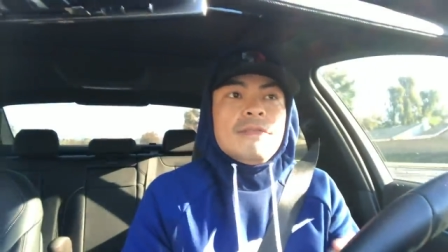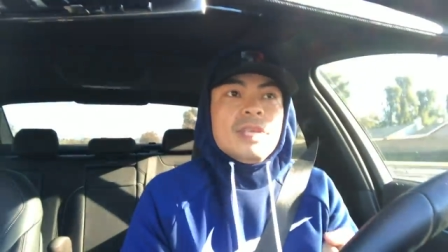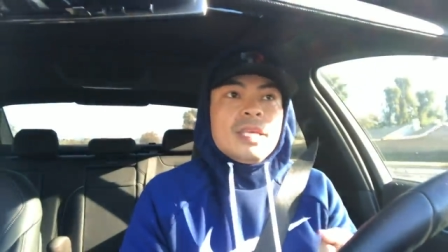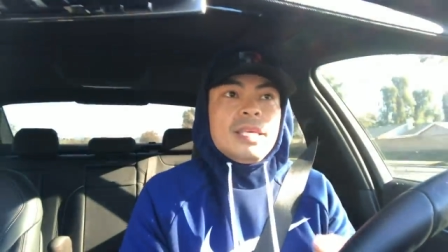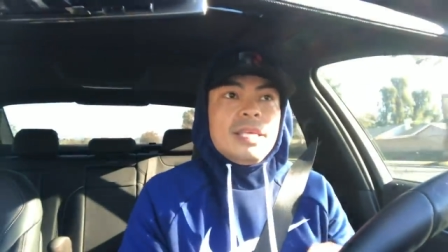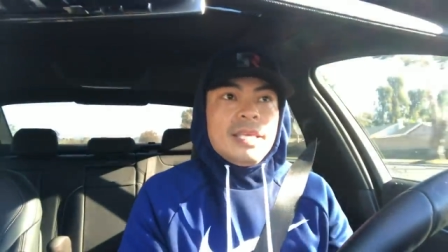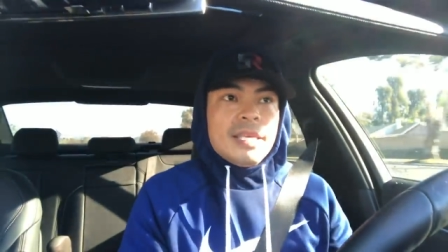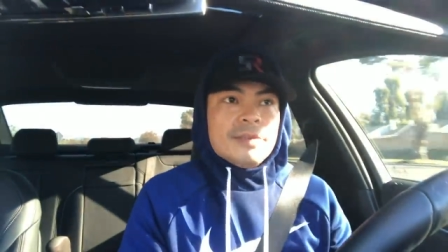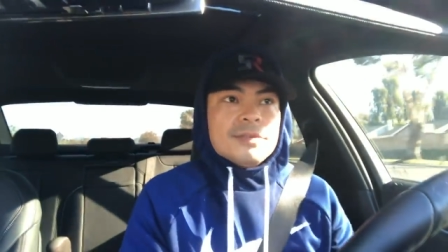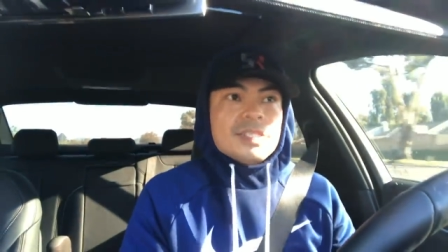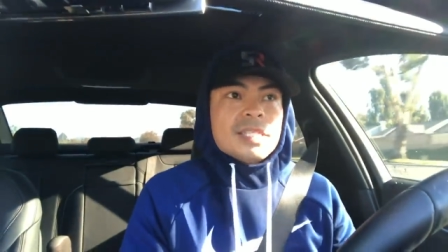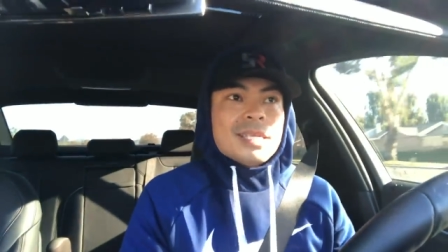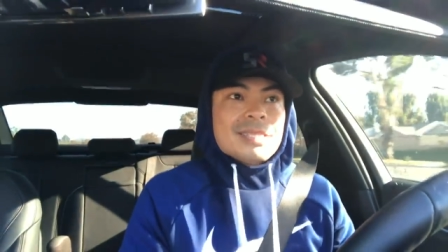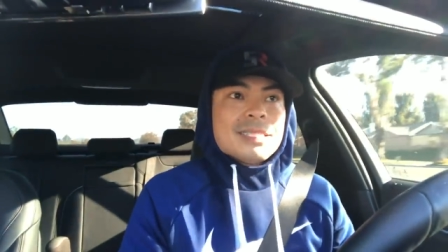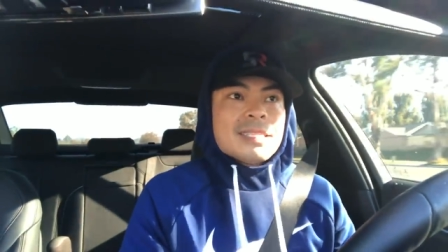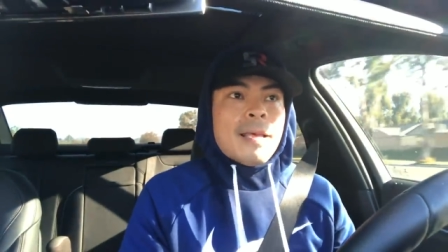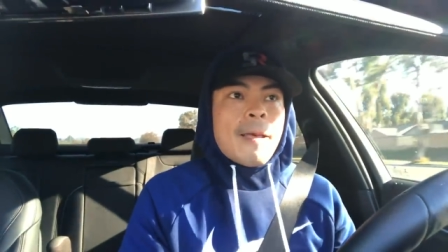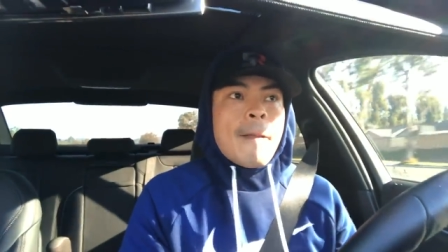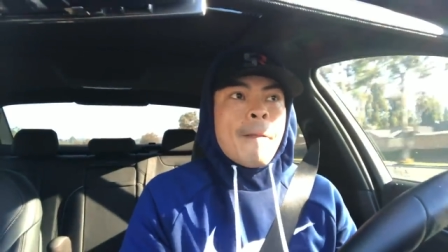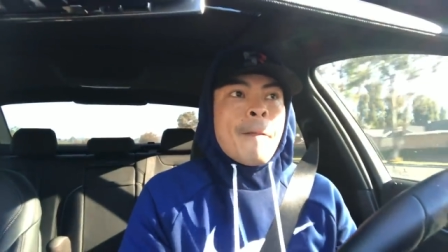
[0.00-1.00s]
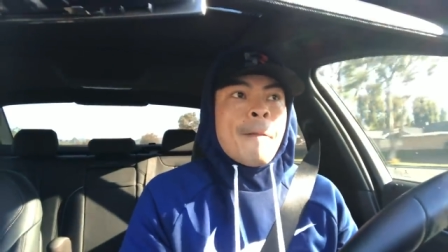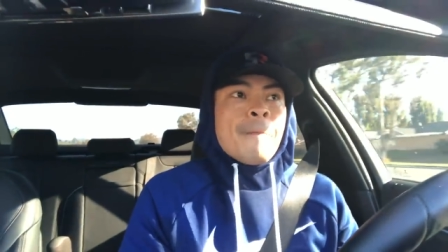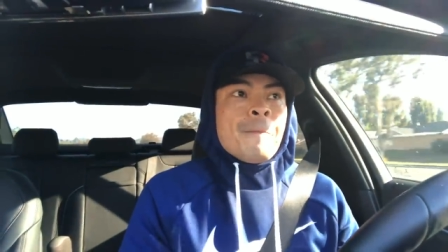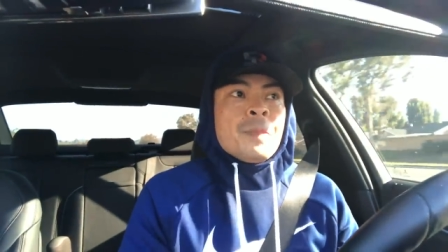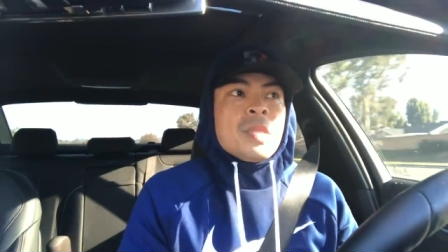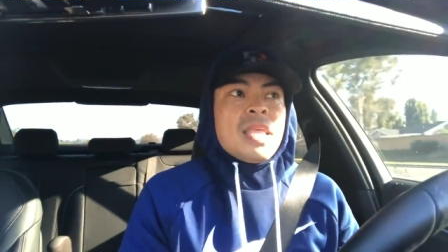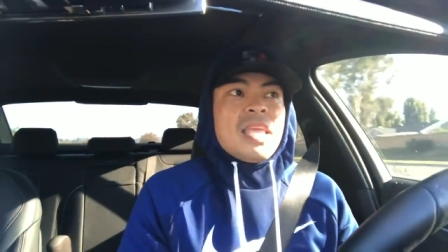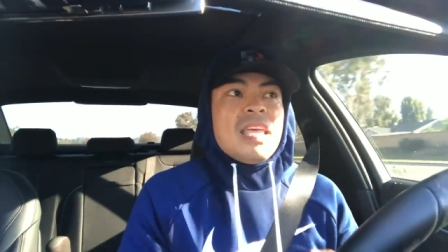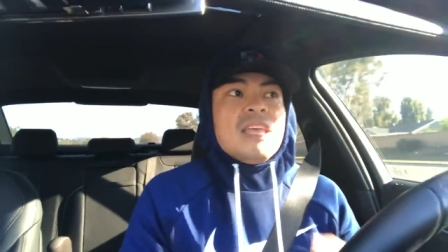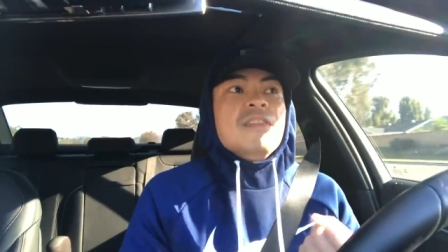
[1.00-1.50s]
It gives us
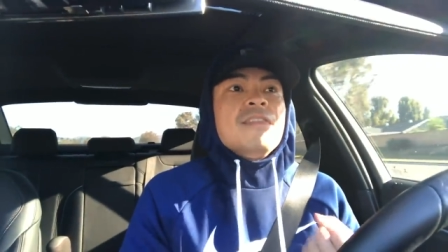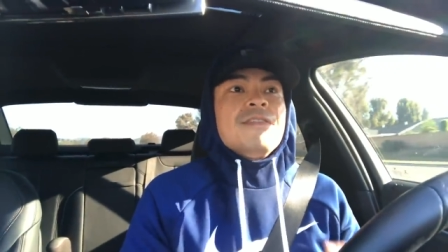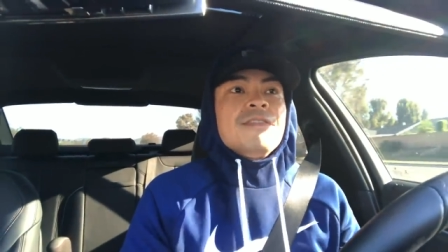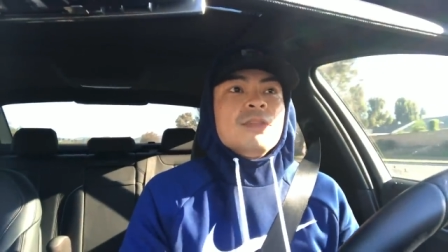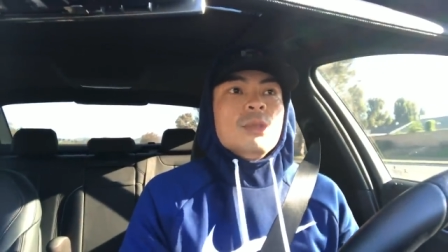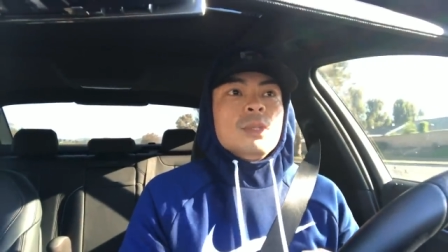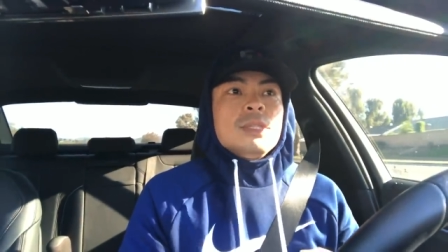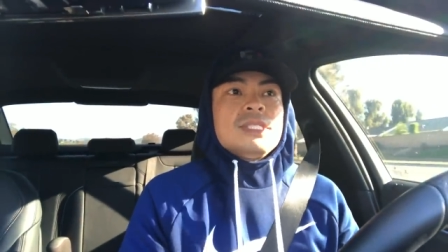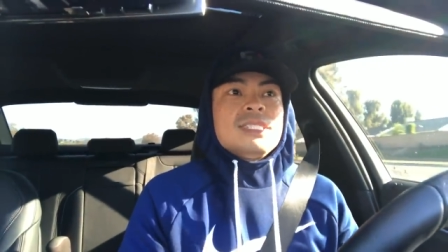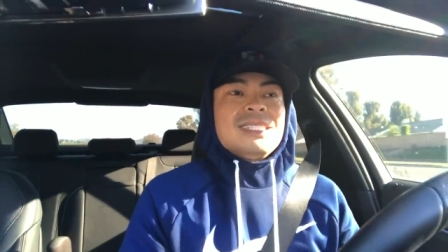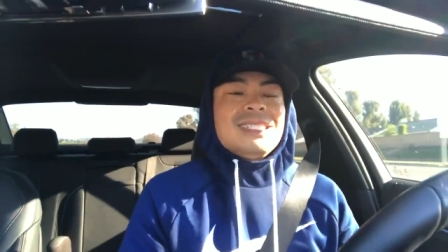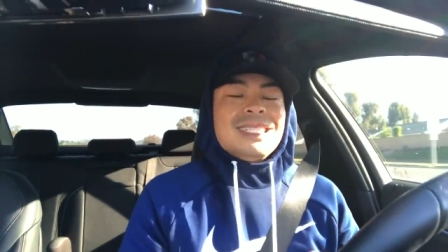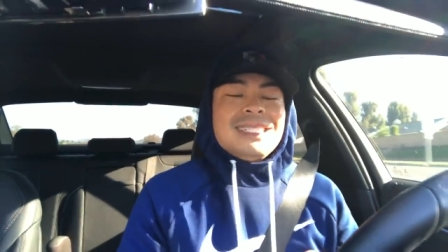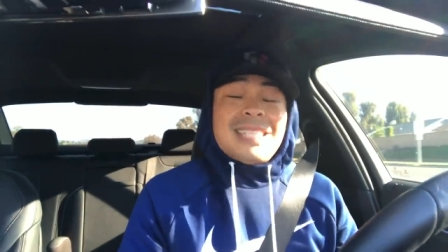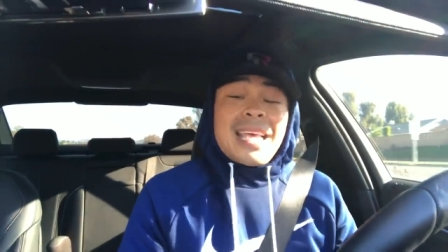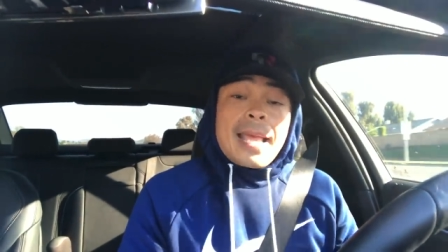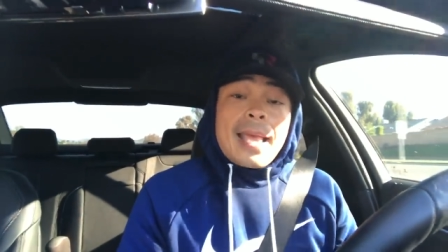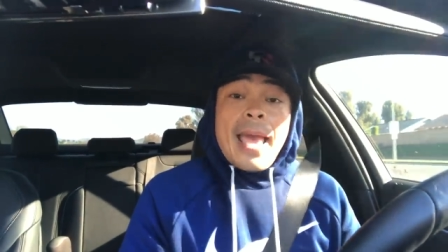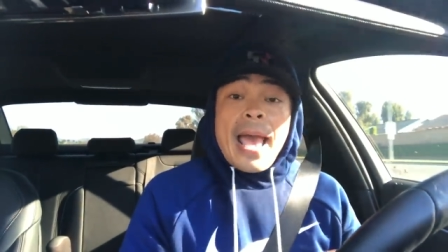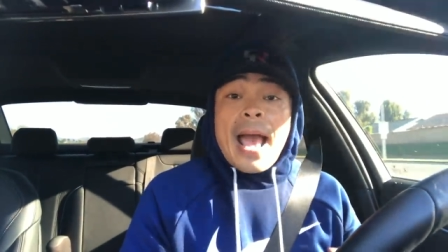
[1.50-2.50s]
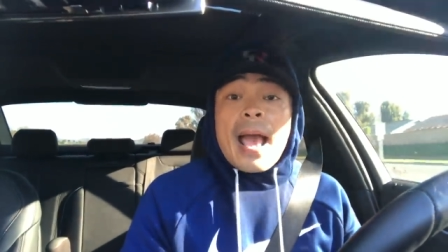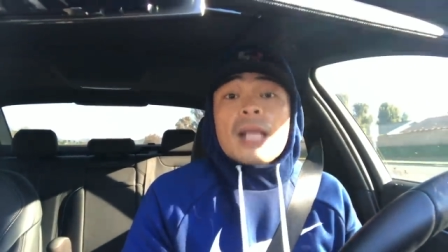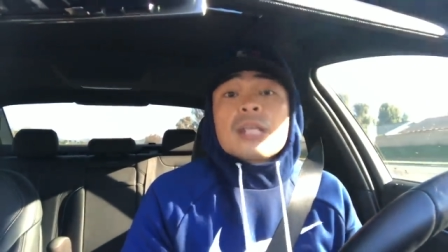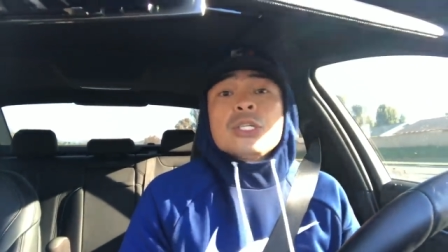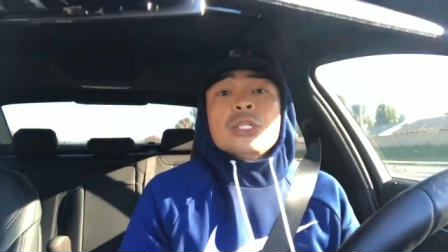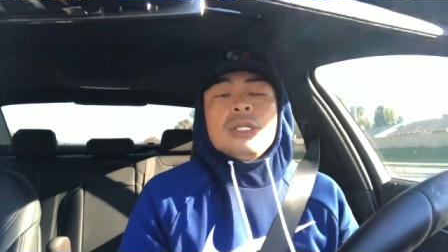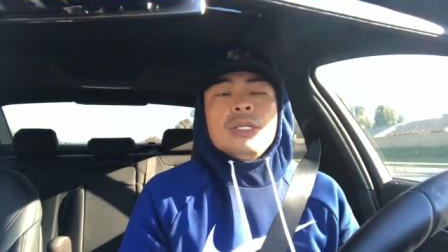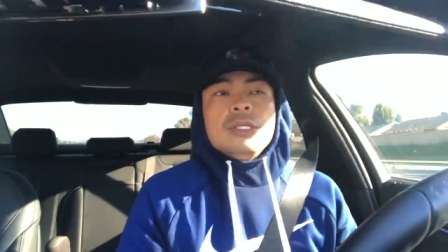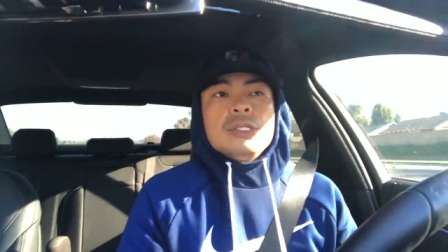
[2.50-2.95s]
influence to take action.